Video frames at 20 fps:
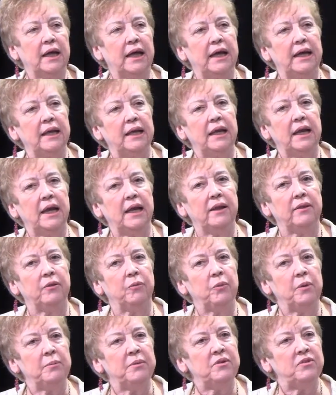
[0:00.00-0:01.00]
And
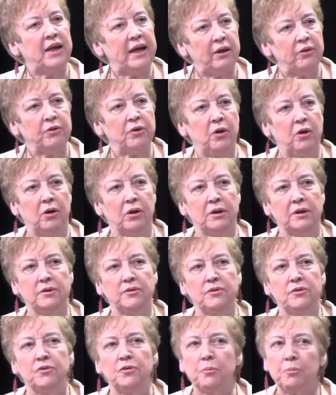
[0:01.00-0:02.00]
the Women's Health
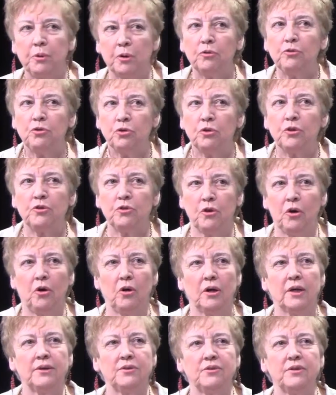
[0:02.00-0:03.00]
Caucus is a pro-choice
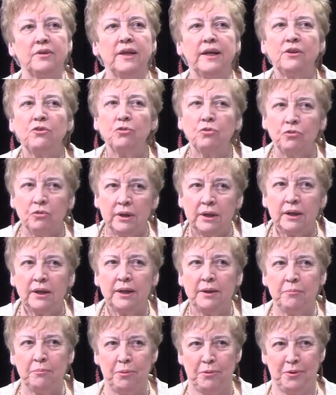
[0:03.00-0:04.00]
caucus, and that's
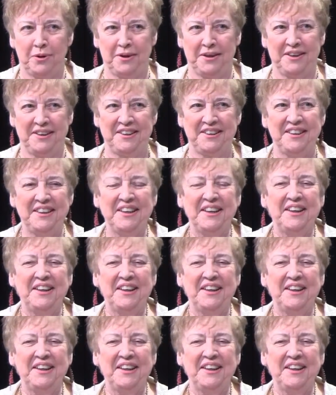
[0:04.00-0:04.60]
really important